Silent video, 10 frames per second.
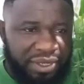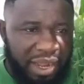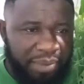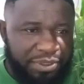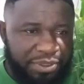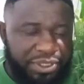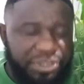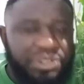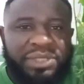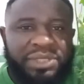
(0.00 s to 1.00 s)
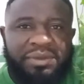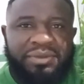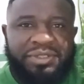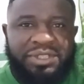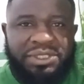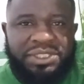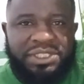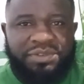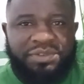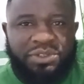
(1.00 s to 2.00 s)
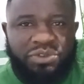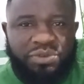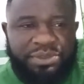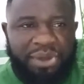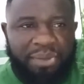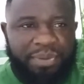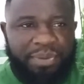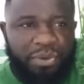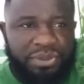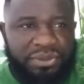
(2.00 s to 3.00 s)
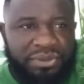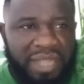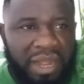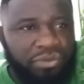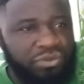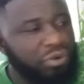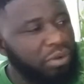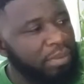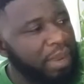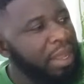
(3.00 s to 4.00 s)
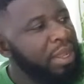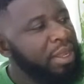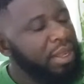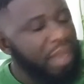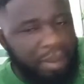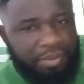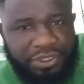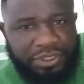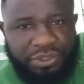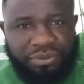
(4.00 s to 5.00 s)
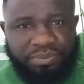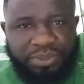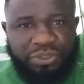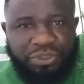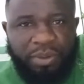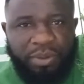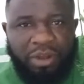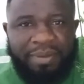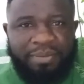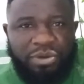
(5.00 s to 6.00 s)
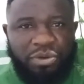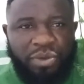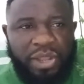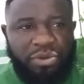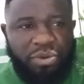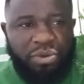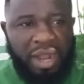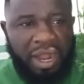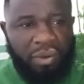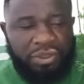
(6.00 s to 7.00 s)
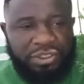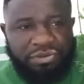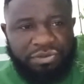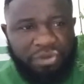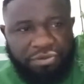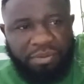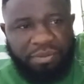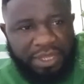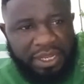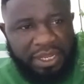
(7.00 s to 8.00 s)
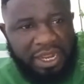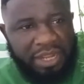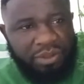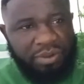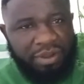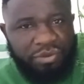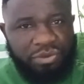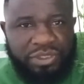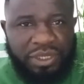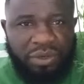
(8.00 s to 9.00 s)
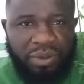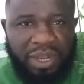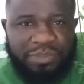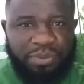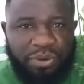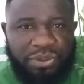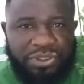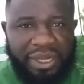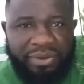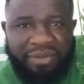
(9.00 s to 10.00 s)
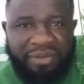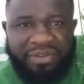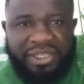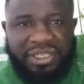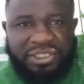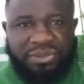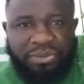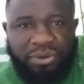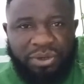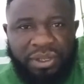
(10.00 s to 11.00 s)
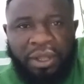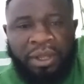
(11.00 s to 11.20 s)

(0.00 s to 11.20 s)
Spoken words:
I appreciate you. Thank you. Just did it for 2 weeks. Your BP was down to normal. I appreciate you. Please drop a comment below where you are watching from Kenya. You have used the local sponge and you have get testimony.